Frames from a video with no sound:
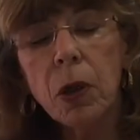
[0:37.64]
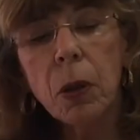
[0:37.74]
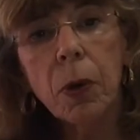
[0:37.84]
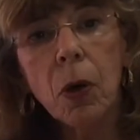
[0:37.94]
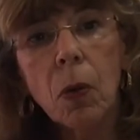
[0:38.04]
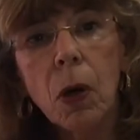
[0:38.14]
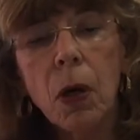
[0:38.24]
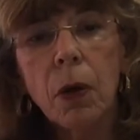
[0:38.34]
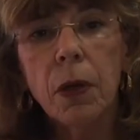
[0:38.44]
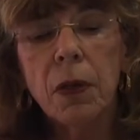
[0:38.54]
Depot.
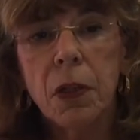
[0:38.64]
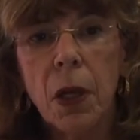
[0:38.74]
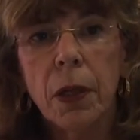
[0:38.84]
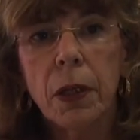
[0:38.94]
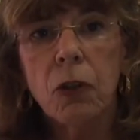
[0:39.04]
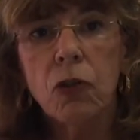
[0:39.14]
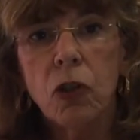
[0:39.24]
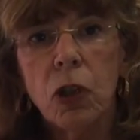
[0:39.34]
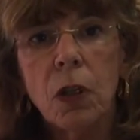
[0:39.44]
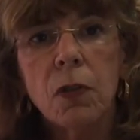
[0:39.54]
They sell it in
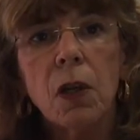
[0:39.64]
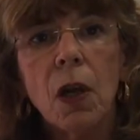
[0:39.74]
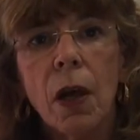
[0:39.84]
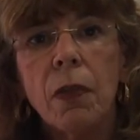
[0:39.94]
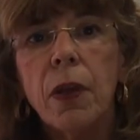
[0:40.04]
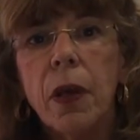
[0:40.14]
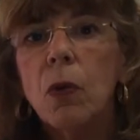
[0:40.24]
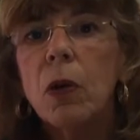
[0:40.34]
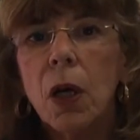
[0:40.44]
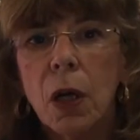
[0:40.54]
sheets and they
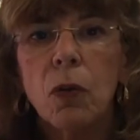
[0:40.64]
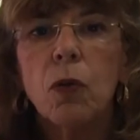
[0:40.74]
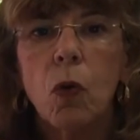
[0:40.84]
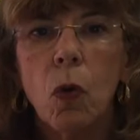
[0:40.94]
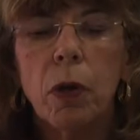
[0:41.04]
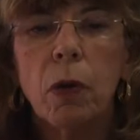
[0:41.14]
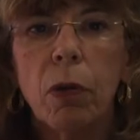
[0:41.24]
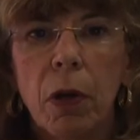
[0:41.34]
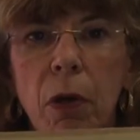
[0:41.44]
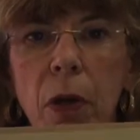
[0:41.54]
will cut it for you
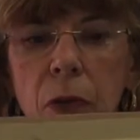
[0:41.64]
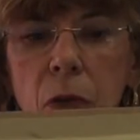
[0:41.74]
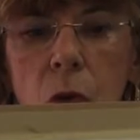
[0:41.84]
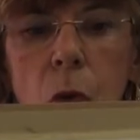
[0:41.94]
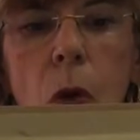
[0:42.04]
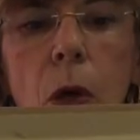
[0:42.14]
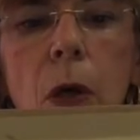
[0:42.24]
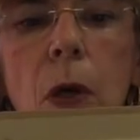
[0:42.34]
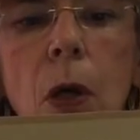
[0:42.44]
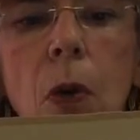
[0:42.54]
there at the
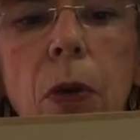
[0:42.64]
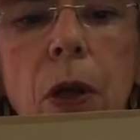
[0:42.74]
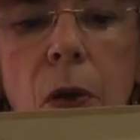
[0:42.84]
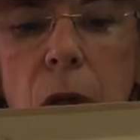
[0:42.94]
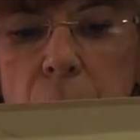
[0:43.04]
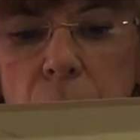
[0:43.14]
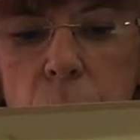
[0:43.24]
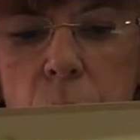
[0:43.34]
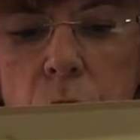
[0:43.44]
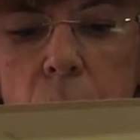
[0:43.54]
store without an
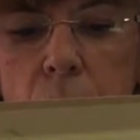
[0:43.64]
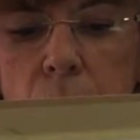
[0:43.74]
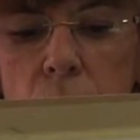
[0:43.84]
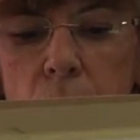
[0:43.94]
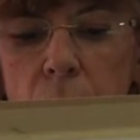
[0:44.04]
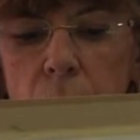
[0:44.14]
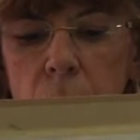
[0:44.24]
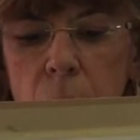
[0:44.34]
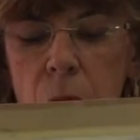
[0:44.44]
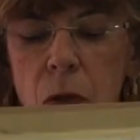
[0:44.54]
extra charge.
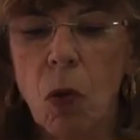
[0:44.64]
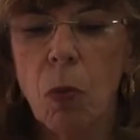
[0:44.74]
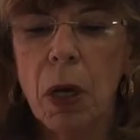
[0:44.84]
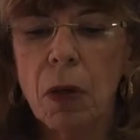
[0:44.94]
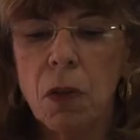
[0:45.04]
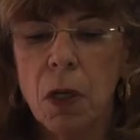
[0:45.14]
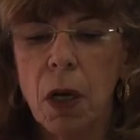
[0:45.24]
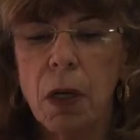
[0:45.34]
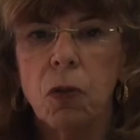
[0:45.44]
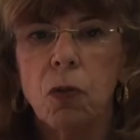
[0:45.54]
So
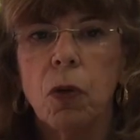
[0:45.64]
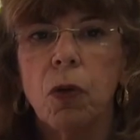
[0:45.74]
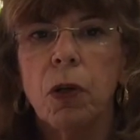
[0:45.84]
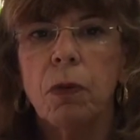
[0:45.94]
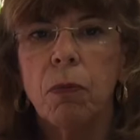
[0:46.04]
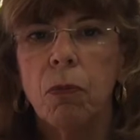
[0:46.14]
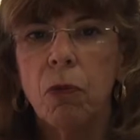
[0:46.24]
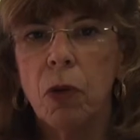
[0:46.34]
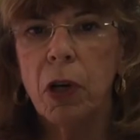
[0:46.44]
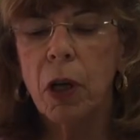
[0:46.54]
Masonite is very,
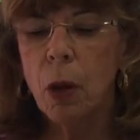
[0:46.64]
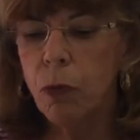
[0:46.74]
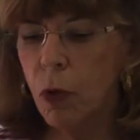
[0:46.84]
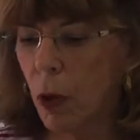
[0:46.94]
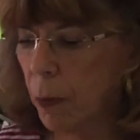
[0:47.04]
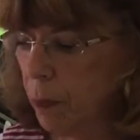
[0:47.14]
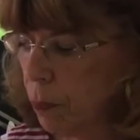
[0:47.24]
very helpful.